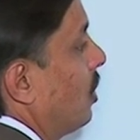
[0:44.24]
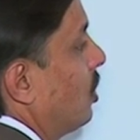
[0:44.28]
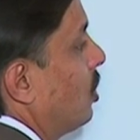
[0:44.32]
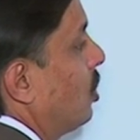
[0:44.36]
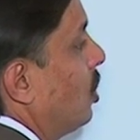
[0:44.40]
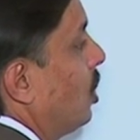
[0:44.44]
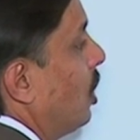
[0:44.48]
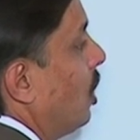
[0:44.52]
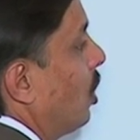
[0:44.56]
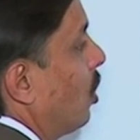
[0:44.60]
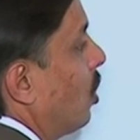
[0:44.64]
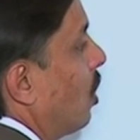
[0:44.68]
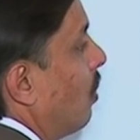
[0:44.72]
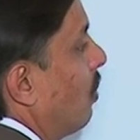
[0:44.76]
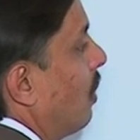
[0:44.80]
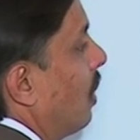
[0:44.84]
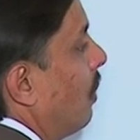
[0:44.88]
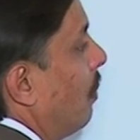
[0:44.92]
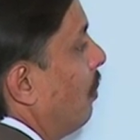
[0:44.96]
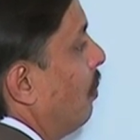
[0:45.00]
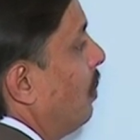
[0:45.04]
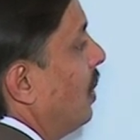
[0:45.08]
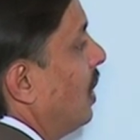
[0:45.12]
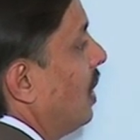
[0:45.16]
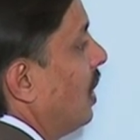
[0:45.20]
C comma
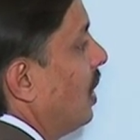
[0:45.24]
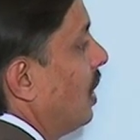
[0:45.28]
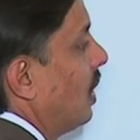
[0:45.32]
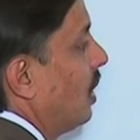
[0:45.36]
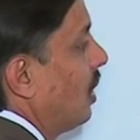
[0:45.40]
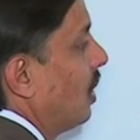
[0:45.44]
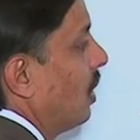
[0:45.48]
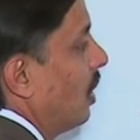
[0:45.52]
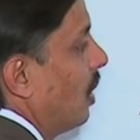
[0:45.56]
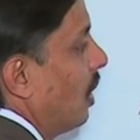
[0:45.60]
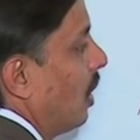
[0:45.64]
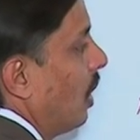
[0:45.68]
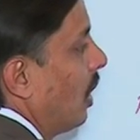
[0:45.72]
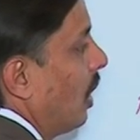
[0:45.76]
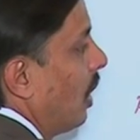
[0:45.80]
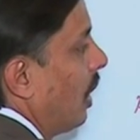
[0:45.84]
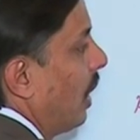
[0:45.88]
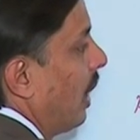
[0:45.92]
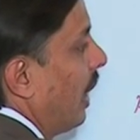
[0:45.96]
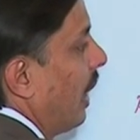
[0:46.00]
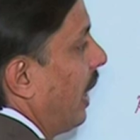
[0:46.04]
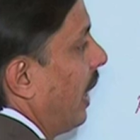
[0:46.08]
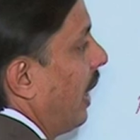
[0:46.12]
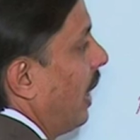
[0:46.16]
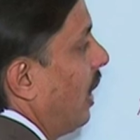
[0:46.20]
B
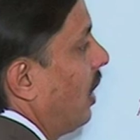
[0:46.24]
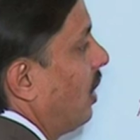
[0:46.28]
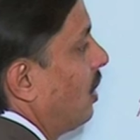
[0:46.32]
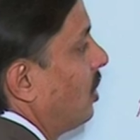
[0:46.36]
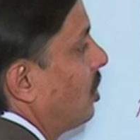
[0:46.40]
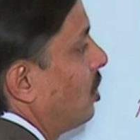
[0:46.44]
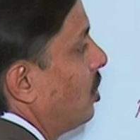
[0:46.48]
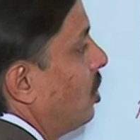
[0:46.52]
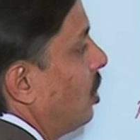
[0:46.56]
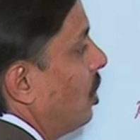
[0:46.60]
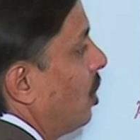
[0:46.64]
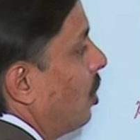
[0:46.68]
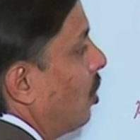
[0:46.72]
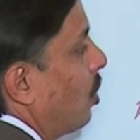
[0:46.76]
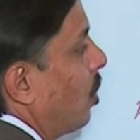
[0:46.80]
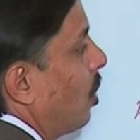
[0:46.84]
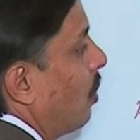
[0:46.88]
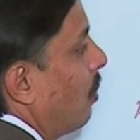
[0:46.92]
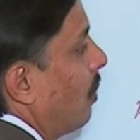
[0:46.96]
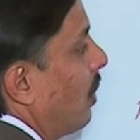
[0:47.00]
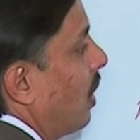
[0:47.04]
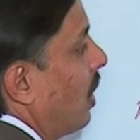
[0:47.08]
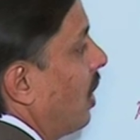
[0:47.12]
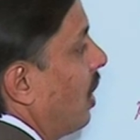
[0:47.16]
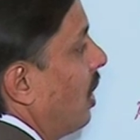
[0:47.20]
and C
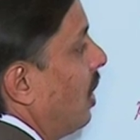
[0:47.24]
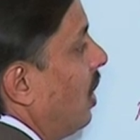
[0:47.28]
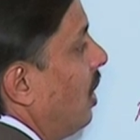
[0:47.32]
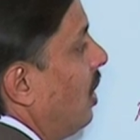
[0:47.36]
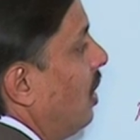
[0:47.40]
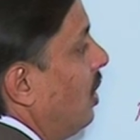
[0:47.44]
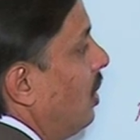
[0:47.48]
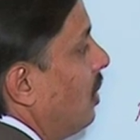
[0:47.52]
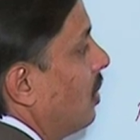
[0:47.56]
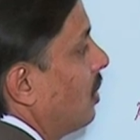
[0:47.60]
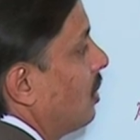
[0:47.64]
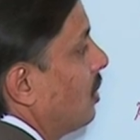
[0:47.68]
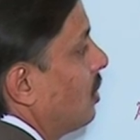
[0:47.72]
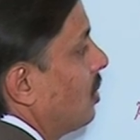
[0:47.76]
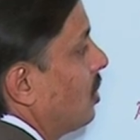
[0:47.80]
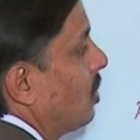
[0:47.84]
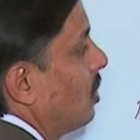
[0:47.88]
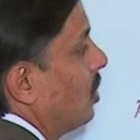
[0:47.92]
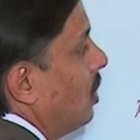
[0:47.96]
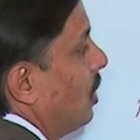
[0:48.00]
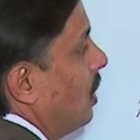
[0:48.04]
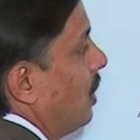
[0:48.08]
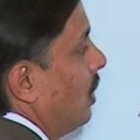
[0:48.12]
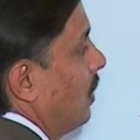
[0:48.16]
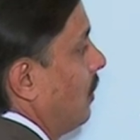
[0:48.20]
comma
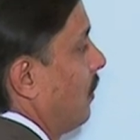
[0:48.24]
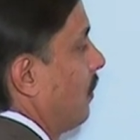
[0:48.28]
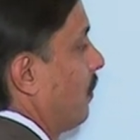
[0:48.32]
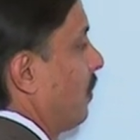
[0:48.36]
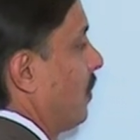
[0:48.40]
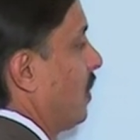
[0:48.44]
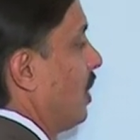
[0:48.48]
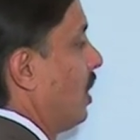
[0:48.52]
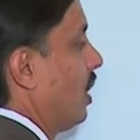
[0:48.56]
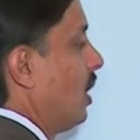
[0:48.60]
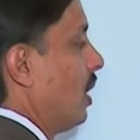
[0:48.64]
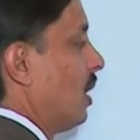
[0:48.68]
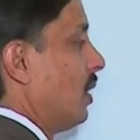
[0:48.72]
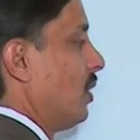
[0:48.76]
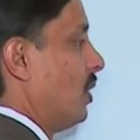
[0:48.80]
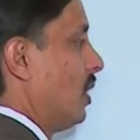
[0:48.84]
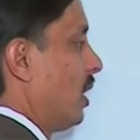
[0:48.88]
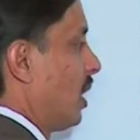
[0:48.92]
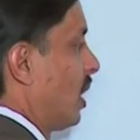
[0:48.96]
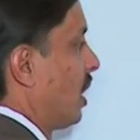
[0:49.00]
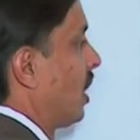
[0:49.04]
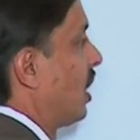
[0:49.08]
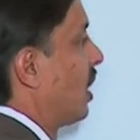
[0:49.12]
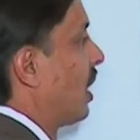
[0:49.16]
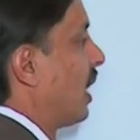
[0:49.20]
C.
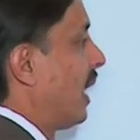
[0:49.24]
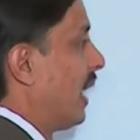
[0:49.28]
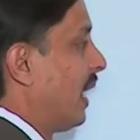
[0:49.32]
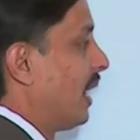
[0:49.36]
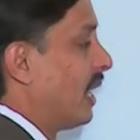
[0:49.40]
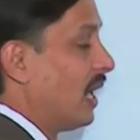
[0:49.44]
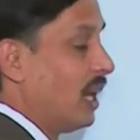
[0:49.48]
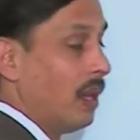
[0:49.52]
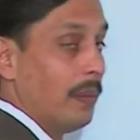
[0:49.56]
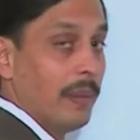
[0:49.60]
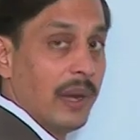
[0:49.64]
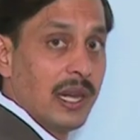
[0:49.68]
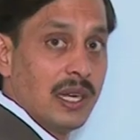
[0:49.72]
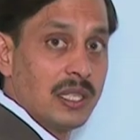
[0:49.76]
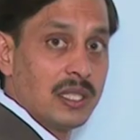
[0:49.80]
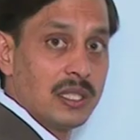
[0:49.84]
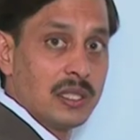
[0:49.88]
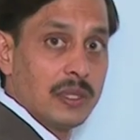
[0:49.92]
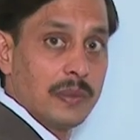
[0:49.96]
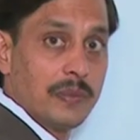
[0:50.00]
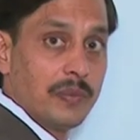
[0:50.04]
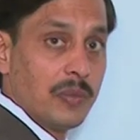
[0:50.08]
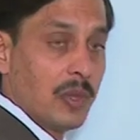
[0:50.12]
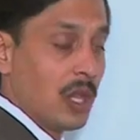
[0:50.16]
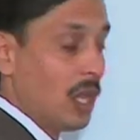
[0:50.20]
There are nine elements
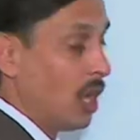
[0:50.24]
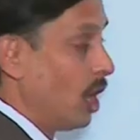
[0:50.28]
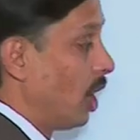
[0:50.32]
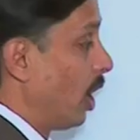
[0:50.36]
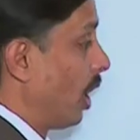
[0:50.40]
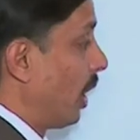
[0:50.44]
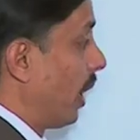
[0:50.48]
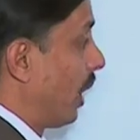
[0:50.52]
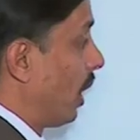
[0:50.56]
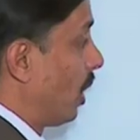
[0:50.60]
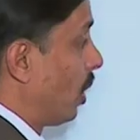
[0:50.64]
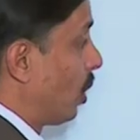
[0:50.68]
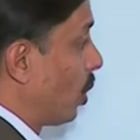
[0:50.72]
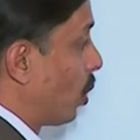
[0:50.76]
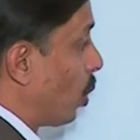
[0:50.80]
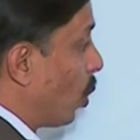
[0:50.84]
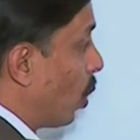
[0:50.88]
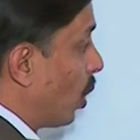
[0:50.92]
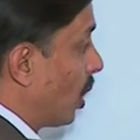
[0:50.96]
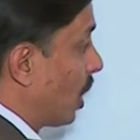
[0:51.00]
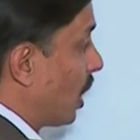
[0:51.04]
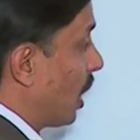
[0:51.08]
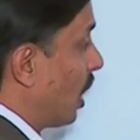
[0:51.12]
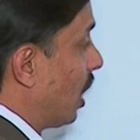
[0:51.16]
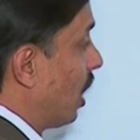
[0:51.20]
and
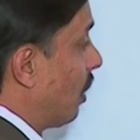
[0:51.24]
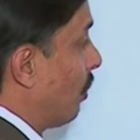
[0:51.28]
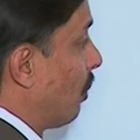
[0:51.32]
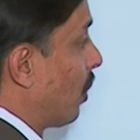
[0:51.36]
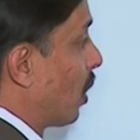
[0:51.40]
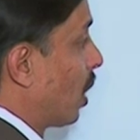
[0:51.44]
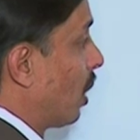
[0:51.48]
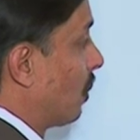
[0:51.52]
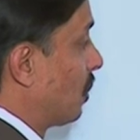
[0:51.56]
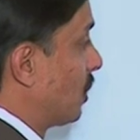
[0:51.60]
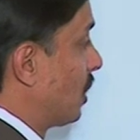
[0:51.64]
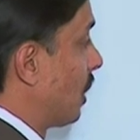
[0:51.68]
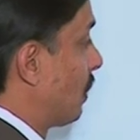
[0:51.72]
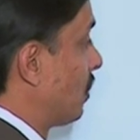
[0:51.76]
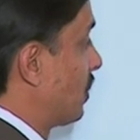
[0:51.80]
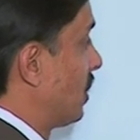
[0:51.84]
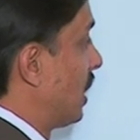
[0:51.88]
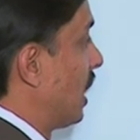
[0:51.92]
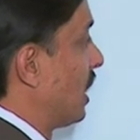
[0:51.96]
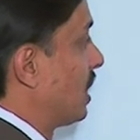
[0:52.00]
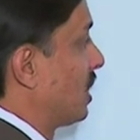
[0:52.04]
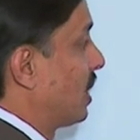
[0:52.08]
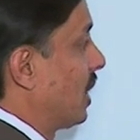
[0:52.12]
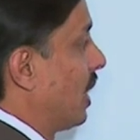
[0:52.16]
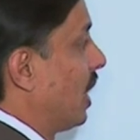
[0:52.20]
total number of
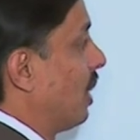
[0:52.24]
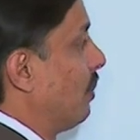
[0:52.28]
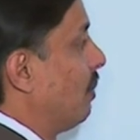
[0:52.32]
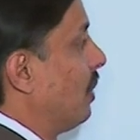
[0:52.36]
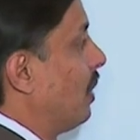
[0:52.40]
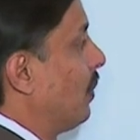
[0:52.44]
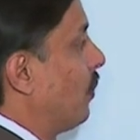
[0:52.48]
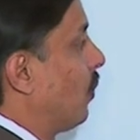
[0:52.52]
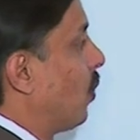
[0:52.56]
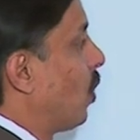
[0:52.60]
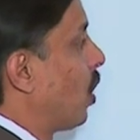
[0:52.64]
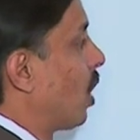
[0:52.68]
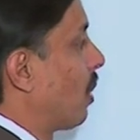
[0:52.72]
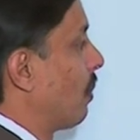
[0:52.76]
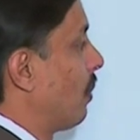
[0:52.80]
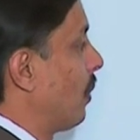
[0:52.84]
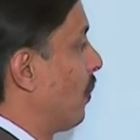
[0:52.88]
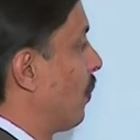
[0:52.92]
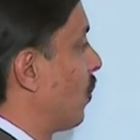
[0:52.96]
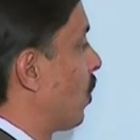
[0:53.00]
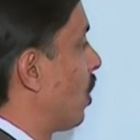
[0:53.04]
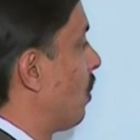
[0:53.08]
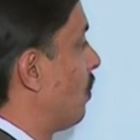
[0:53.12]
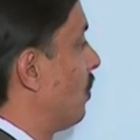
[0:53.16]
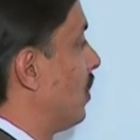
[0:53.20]
subsets can be formed
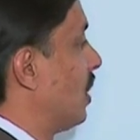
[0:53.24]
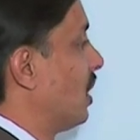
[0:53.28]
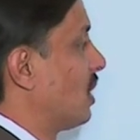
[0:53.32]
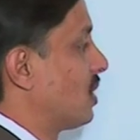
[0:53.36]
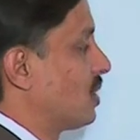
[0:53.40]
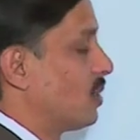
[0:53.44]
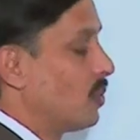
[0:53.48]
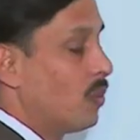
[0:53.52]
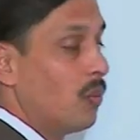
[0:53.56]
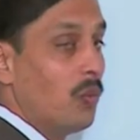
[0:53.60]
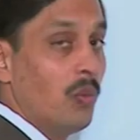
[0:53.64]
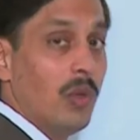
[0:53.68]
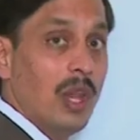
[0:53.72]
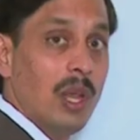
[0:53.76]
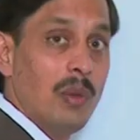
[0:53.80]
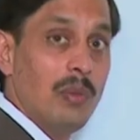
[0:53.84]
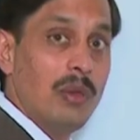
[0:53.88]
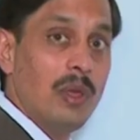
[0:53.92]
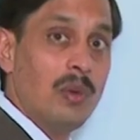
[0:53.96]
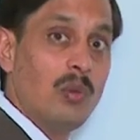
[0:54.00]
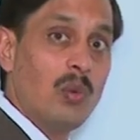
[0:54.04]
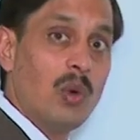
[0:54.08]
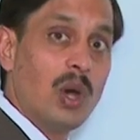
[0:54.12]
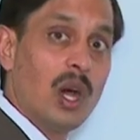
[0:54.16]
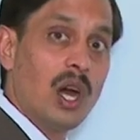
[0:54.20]
from this will
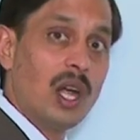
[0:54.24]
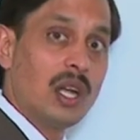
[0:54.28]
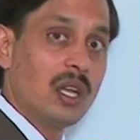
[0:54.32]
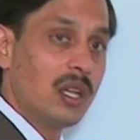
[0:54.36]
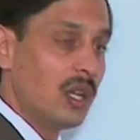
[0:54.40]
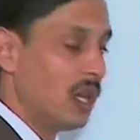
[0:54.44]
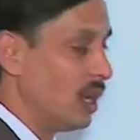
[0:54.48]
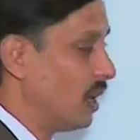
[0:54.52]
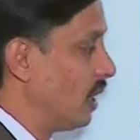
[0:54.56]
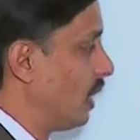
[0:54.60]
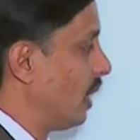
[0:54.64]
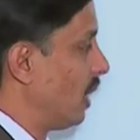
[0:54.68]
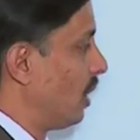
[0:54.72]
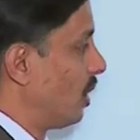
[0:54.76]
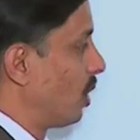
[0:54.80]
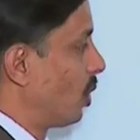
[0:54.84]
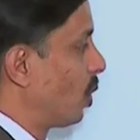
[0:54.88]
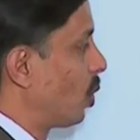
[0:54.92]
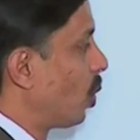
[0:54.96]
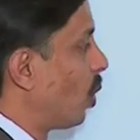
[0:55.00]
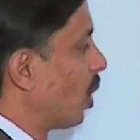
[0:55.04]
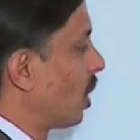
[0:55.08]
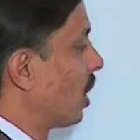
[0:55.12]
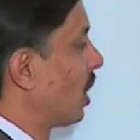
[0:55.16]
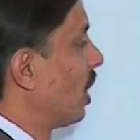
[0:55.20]
be what?
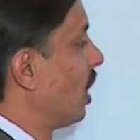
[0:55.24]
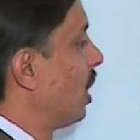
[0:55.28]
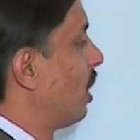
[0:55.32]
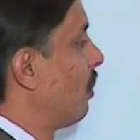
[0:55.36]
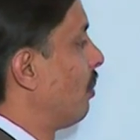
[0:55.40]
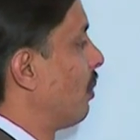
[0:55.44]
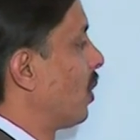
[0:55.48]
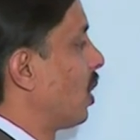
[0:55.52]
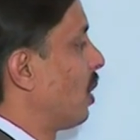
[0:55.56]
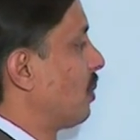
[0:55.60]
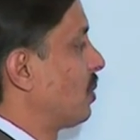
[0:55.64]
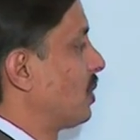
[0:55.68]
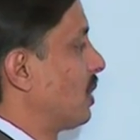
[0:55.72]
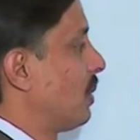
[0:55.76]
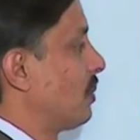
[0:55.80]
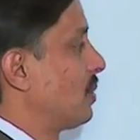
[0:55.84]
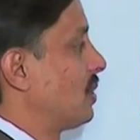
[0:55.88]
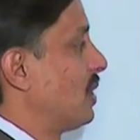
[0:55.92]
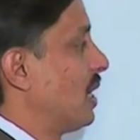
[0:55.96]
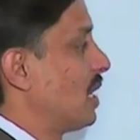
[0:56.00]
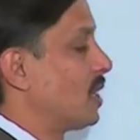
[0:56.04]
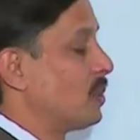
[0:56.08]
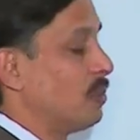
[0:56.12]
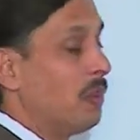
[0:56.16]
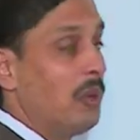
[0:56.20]
Total number of
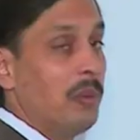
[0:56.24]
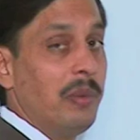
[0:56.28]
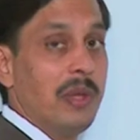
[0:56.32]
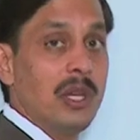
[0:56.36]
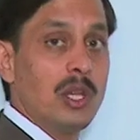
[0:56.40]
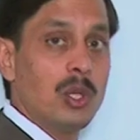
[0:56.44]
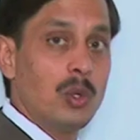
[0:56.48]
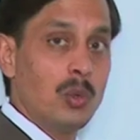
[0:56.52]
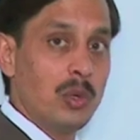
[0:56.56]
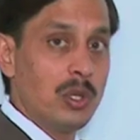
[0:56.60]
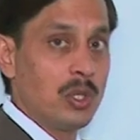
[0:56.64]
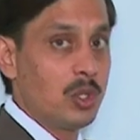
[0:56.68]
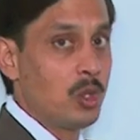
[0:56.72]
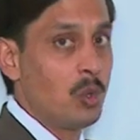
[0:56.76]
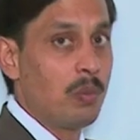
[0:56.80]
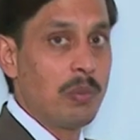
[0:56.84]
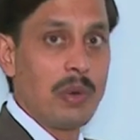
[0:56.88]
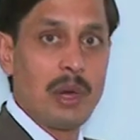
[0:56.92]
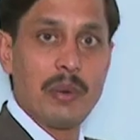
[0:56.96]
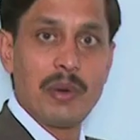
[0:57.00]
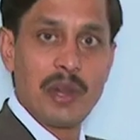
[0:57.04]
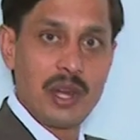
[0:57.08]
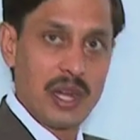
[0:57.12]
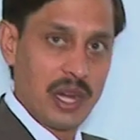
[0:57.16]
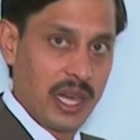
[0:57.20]
subsets will be two is to
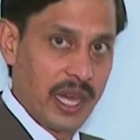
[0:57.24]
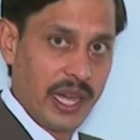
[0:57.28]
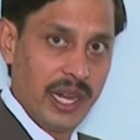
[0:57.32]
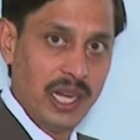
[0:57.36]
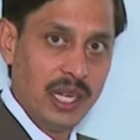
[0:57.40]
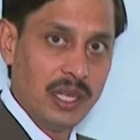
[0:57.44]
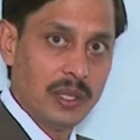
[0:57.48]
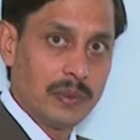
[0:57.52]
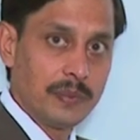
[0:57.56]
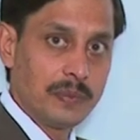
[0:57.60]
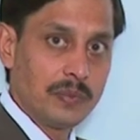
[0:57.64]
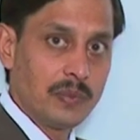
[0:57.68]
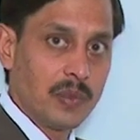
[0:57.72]
power nine.